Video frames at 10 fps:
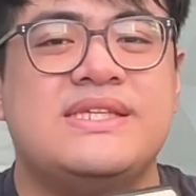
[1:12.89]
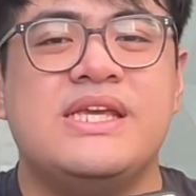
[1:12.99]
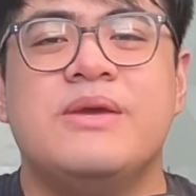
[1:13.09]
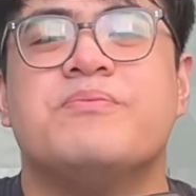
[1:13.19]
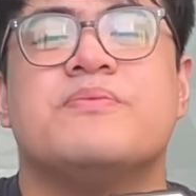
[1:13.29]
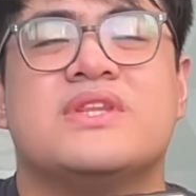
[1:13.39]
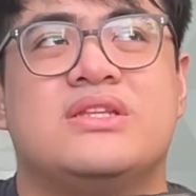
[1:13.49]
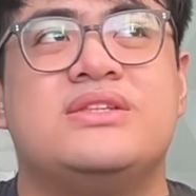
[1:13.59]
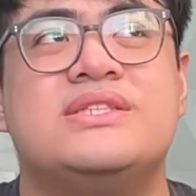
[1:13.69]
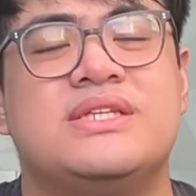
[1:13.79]
See,
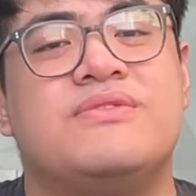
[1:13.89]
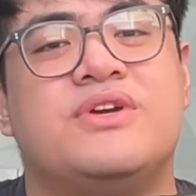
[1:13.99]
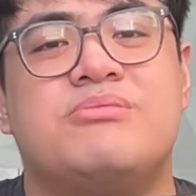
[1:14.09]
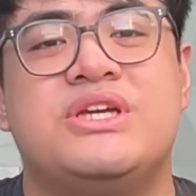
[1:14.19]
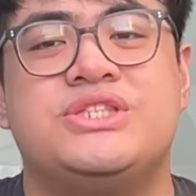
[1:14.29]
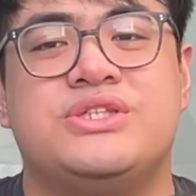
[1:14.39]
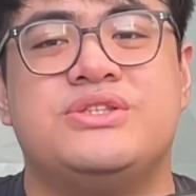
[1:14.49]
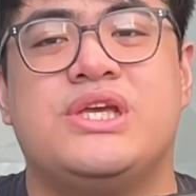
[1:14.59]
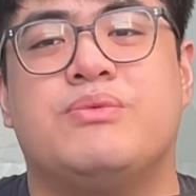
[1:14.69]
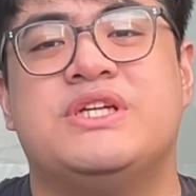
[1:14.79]
the
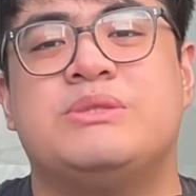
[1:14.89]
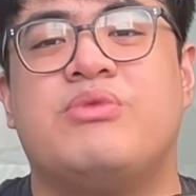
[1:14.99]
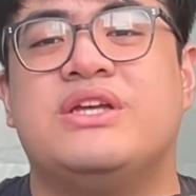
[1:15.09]
disinformation they were